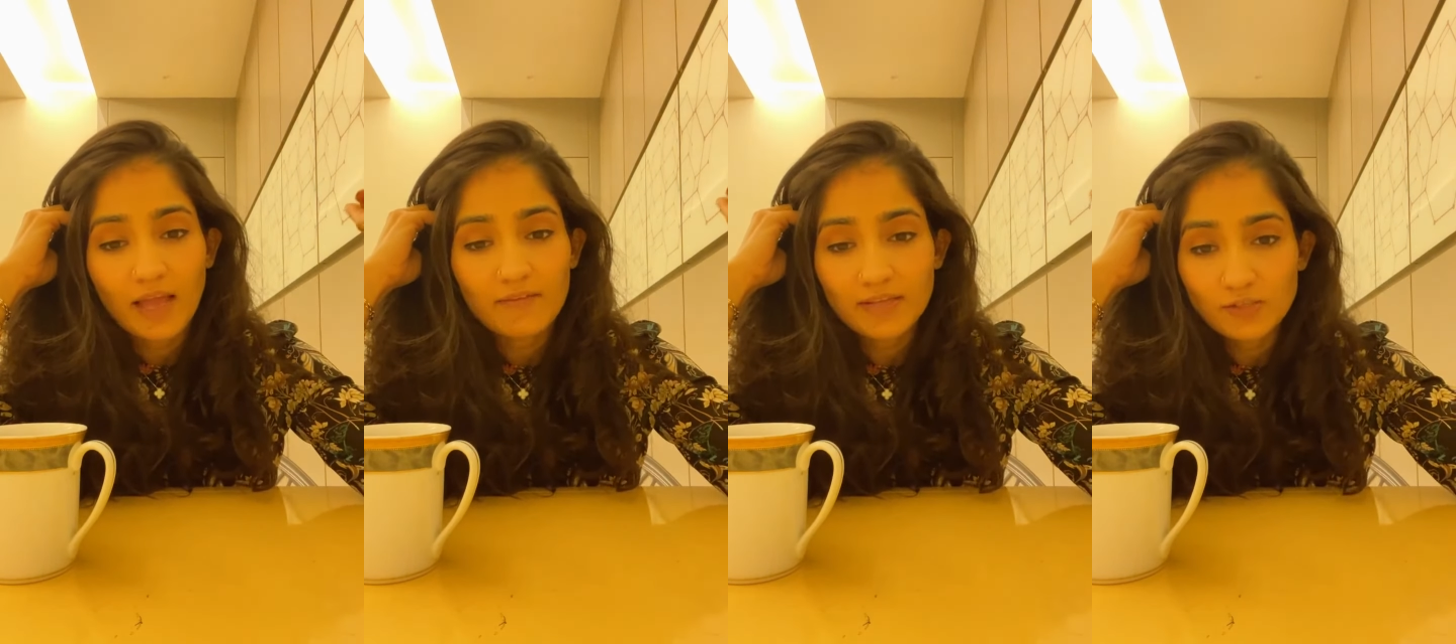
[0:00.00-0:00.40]

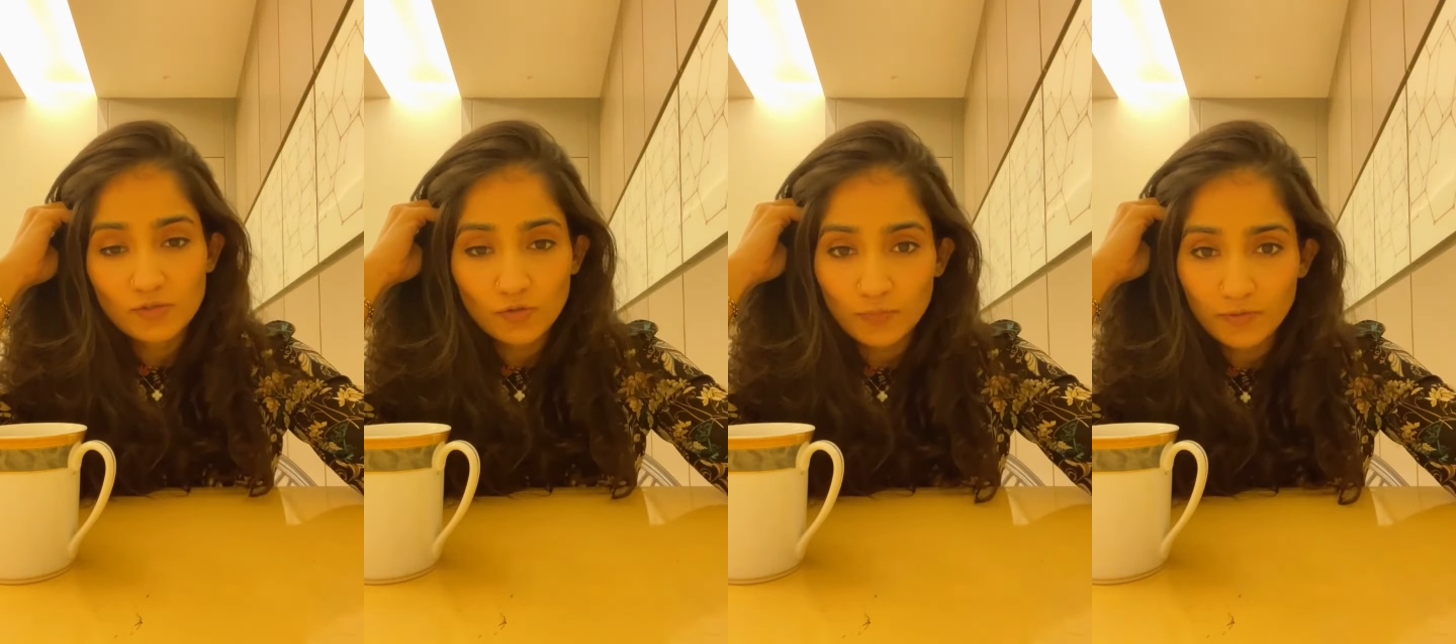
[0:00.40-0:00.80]
I went to
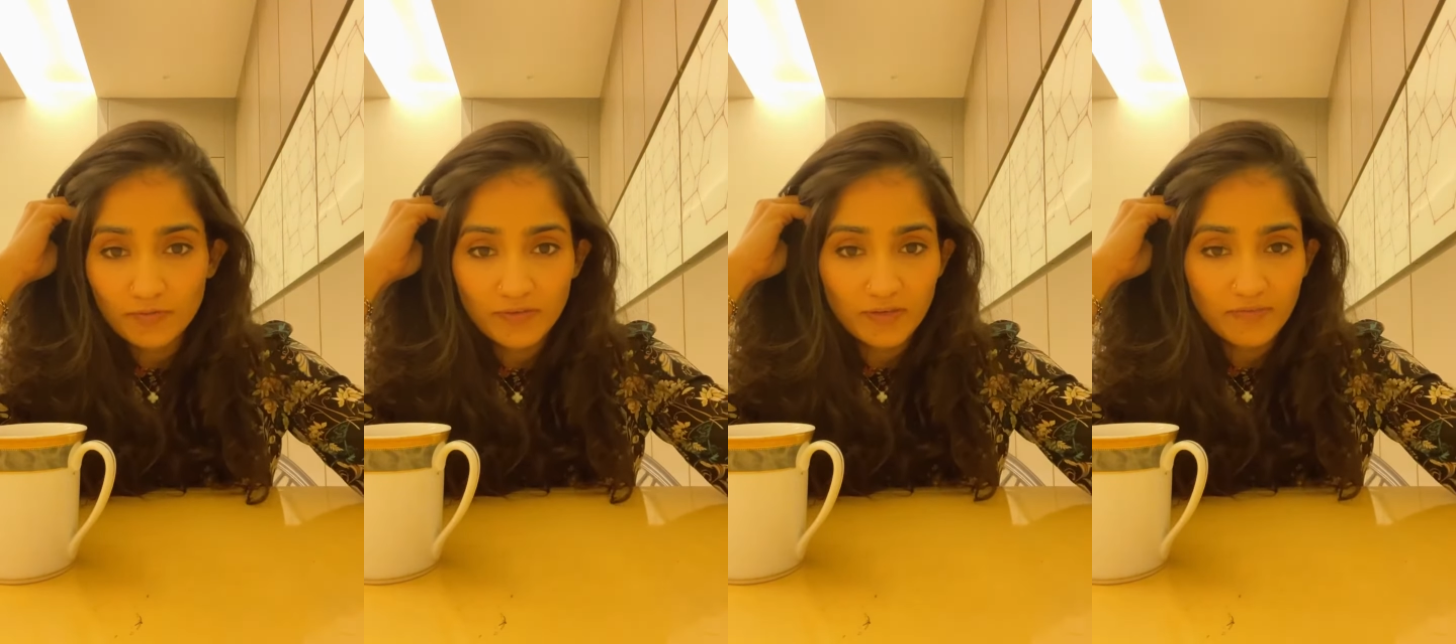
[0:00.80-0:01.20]
Jodhpur
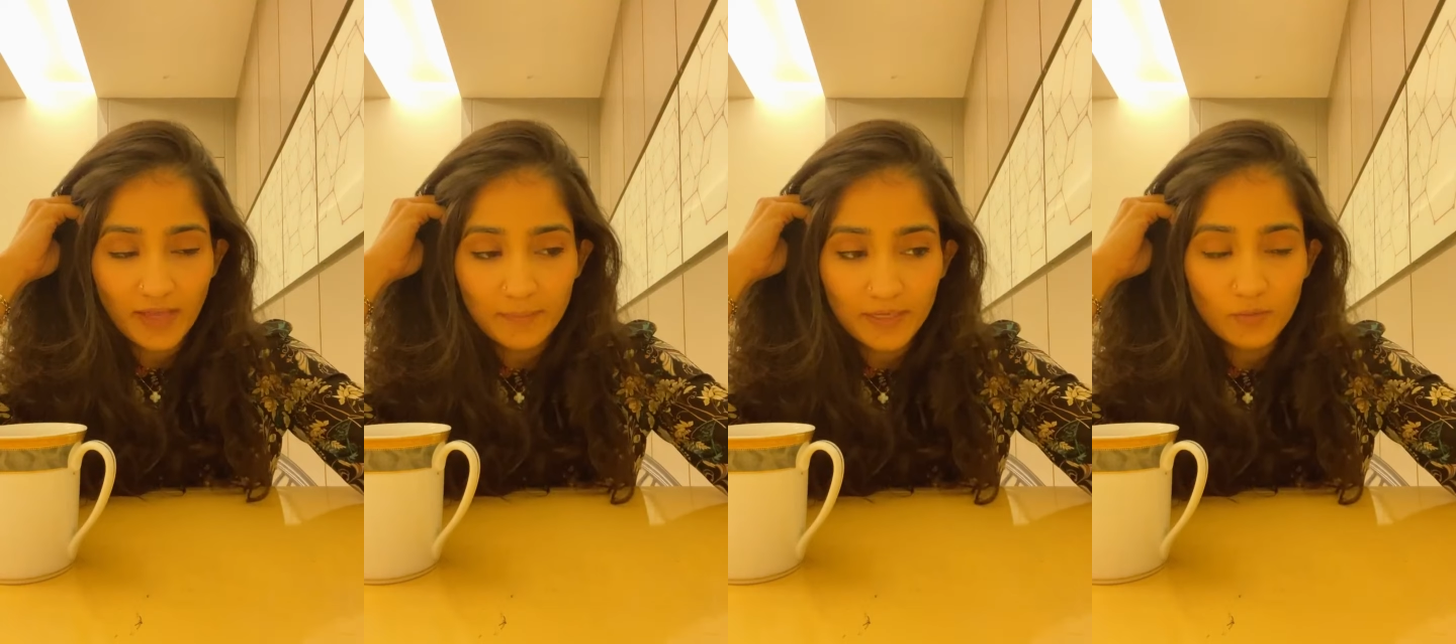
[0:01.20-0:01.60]
for a
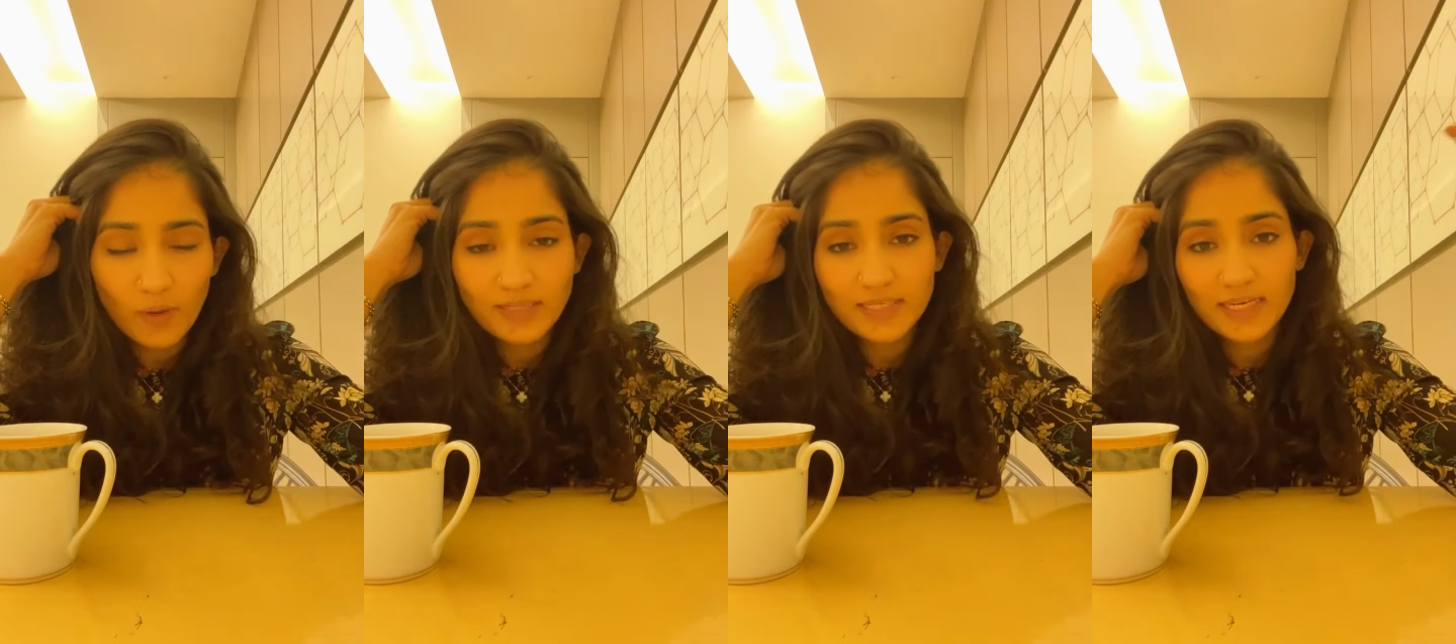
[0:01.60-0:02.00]
family
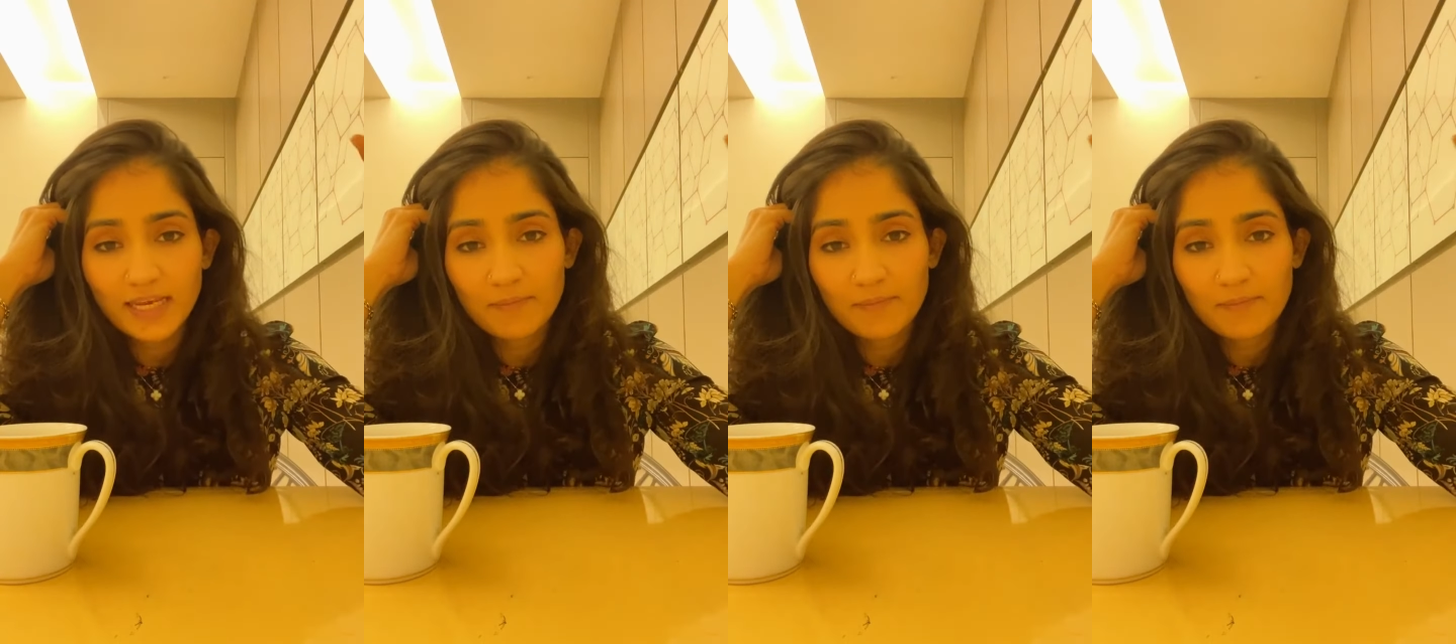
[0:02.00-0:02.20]
wedding.